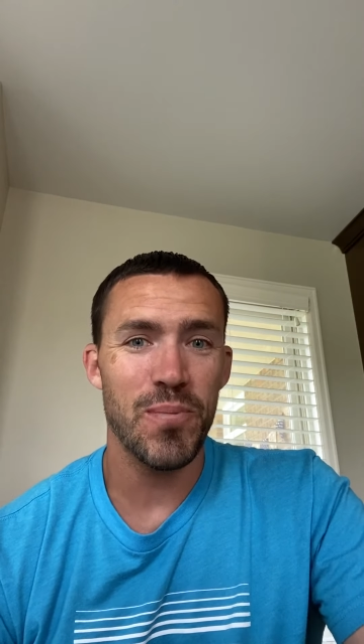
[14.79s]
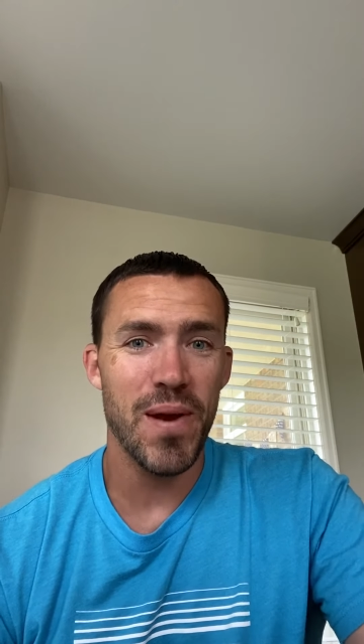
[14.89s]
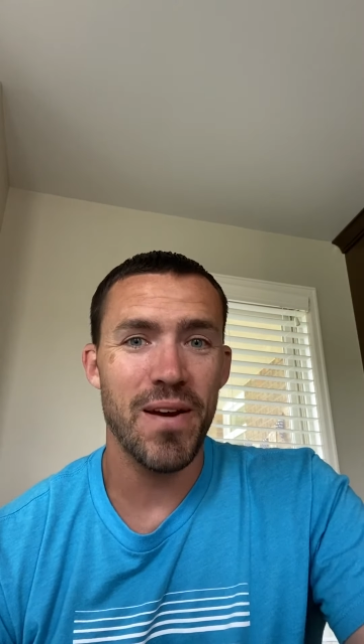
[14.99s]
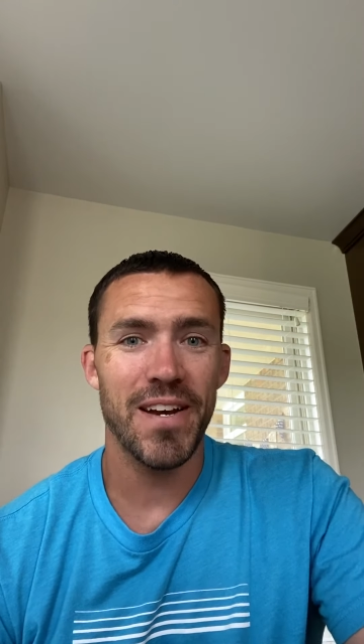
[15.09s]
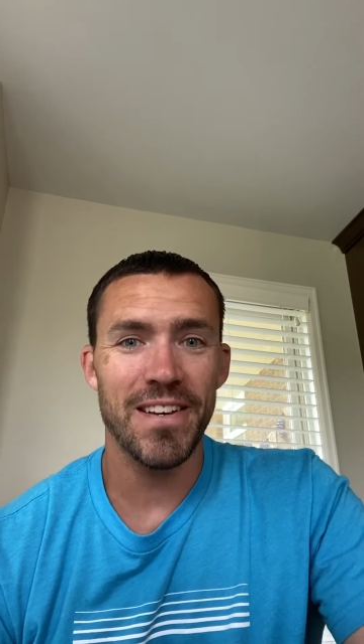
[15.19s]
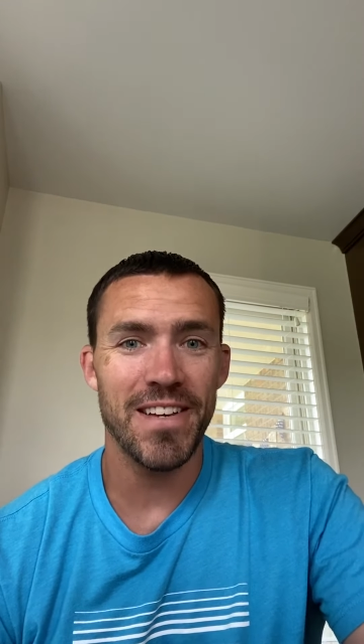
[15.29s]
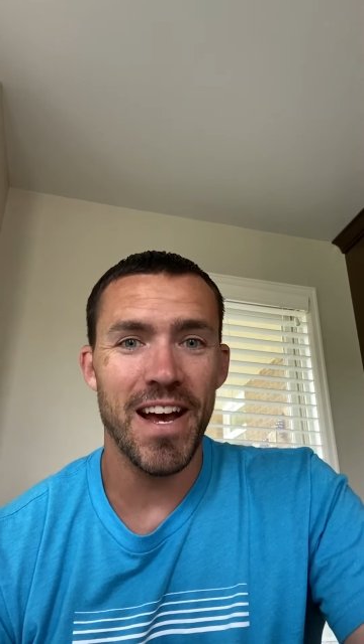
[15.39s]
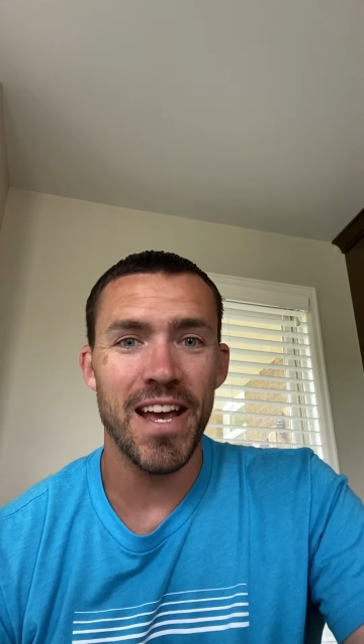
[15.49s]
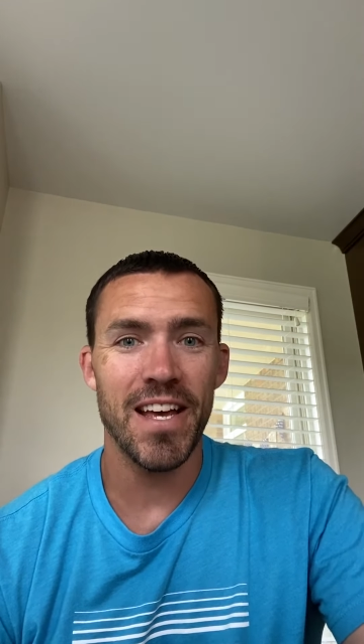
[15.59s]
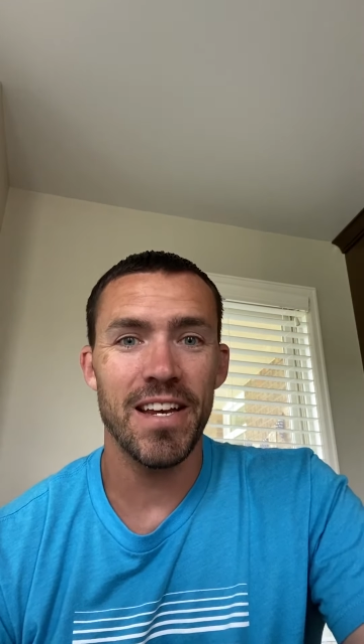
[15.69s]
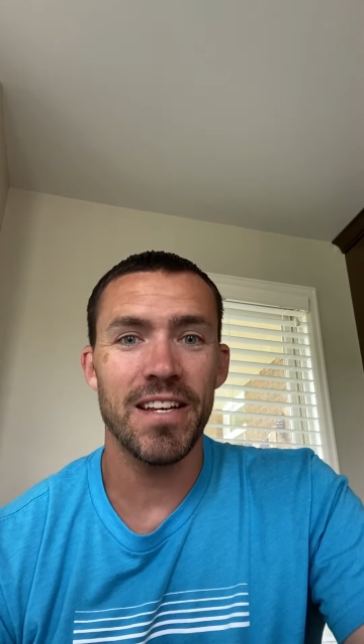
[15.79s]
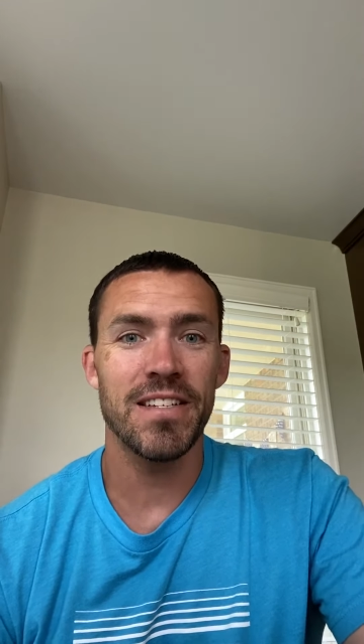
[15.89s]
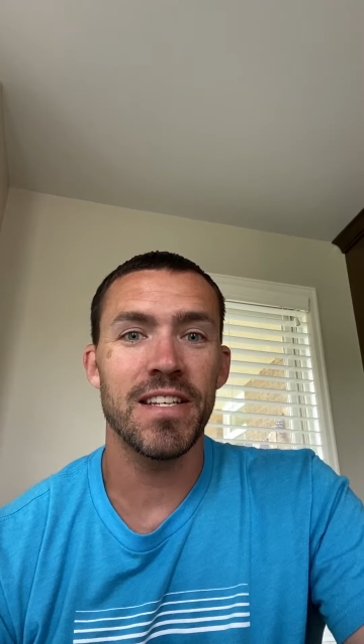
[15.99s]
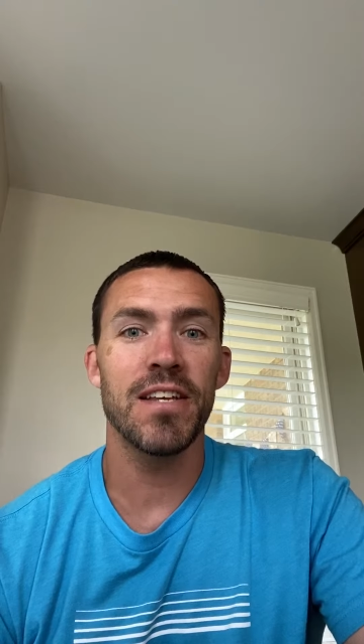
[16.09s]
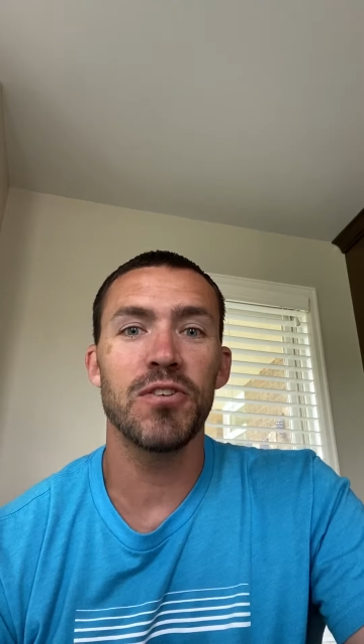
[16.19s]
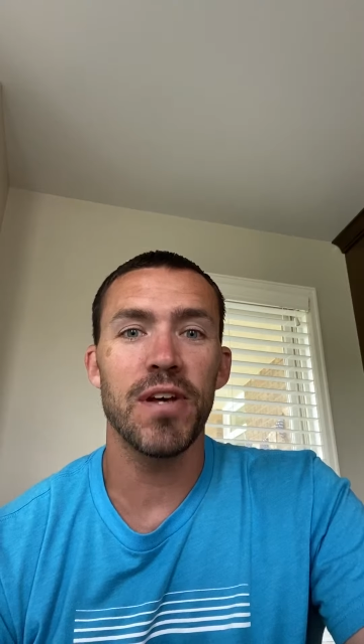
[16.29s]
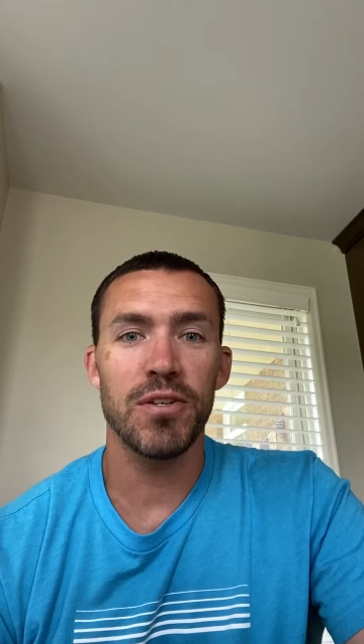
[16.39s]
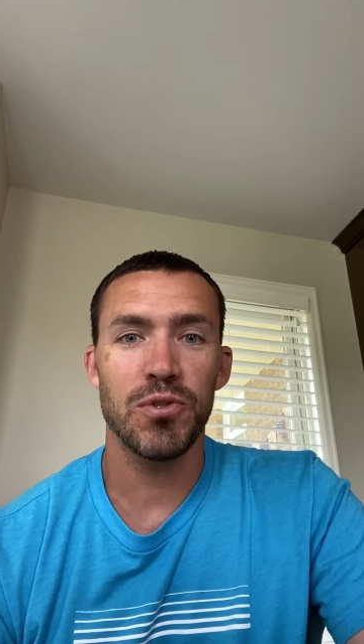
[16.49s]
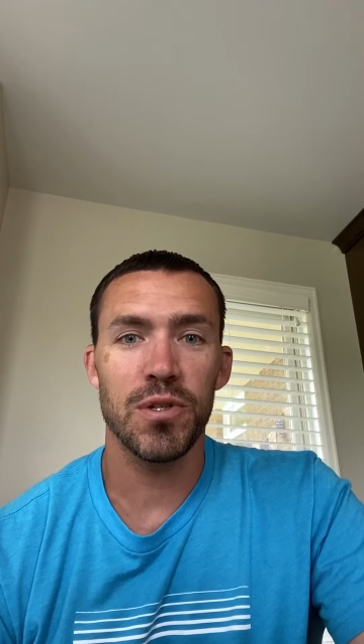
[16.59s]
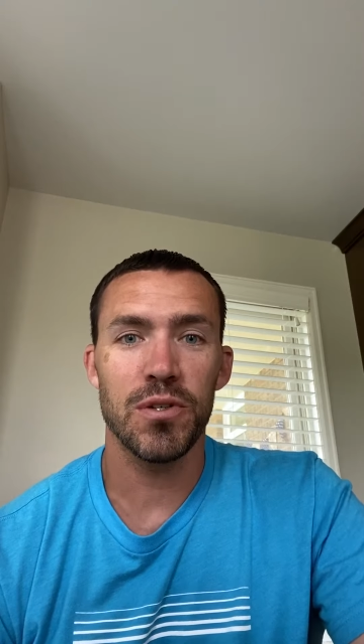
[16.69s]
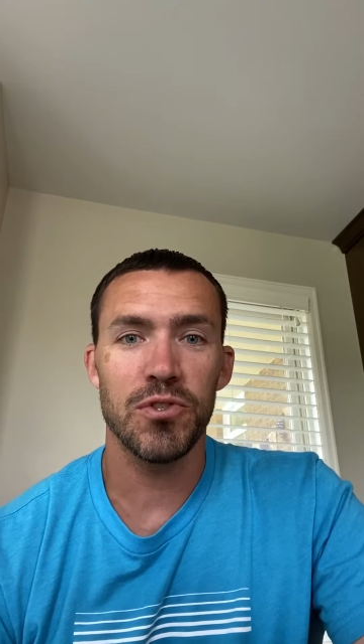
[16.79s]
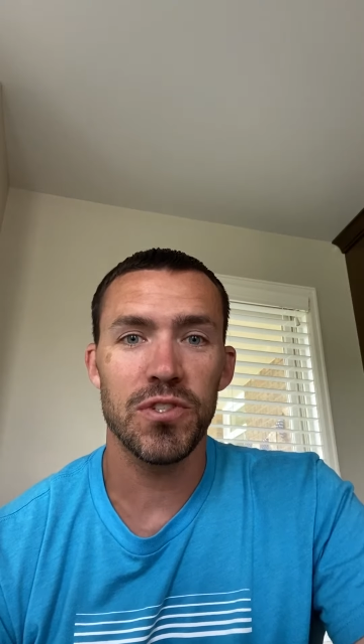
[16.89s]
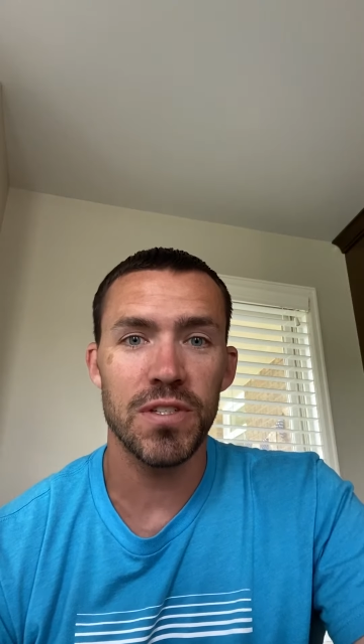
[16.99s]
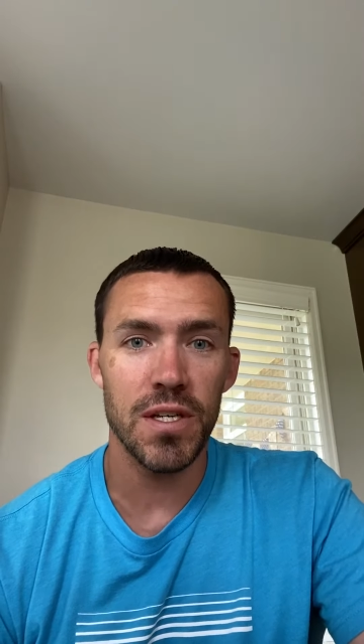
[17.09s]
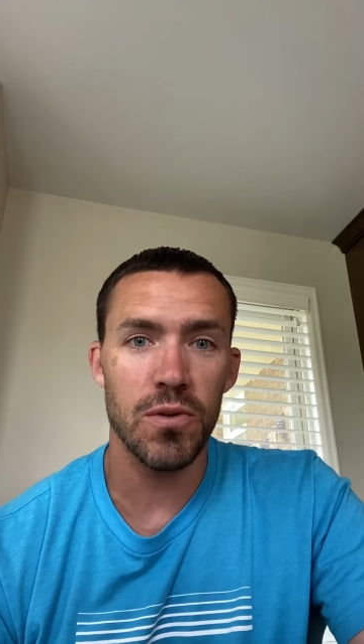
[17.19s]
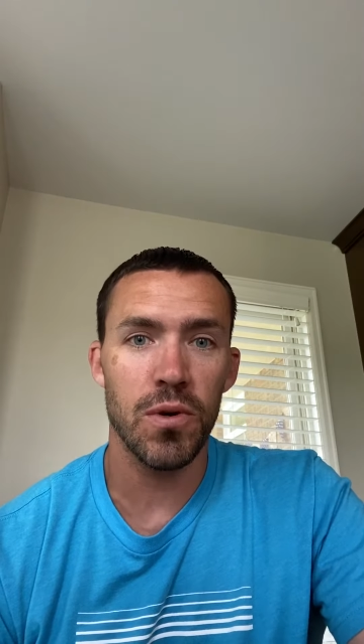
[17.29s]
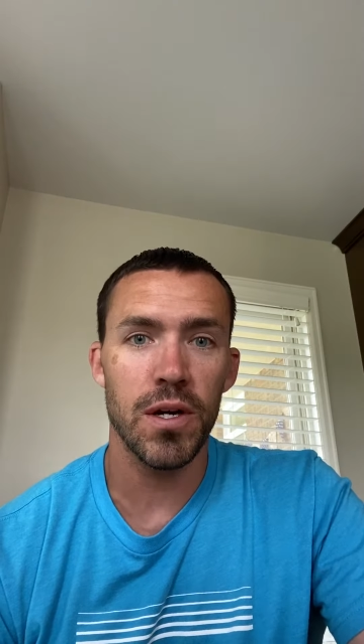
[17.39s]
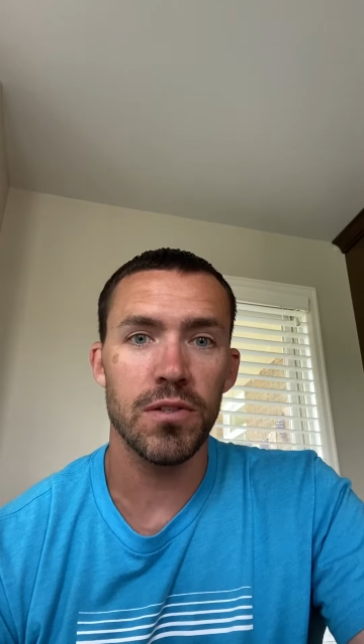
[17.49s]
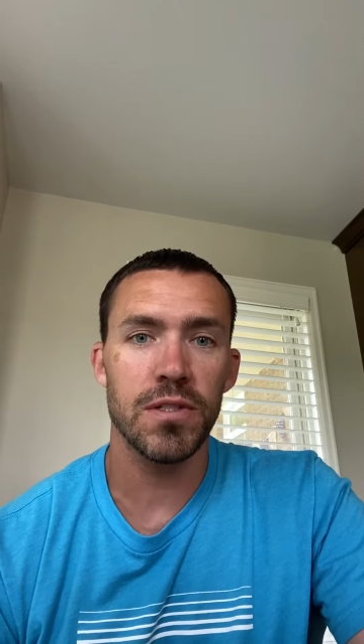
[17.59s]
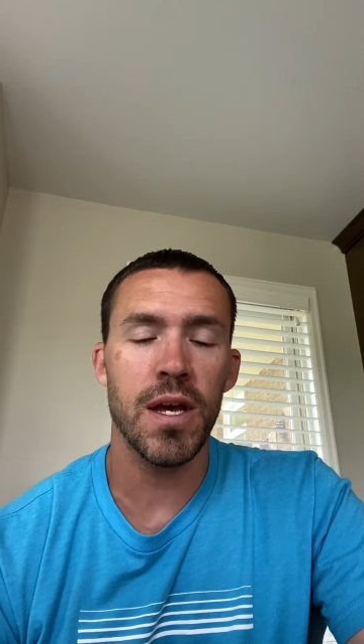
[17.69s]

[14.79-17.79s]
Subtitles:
American diet is industrial seed oils.